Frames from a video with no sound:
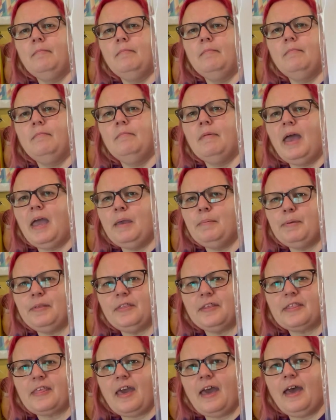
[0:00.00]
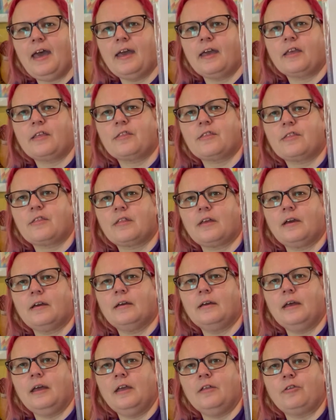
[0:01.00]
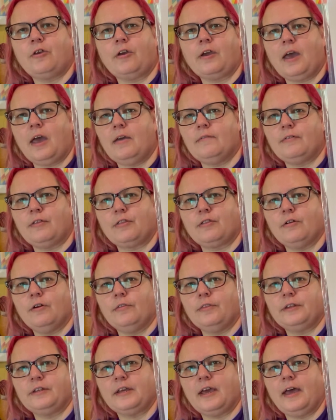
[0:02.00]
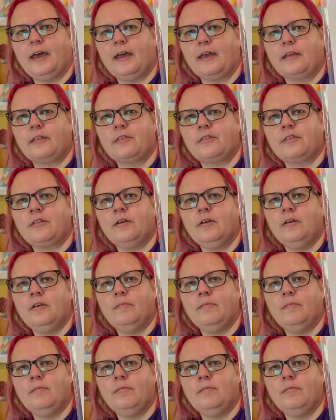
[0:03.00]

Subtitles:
Maybe the text, it's okay if it's not the text.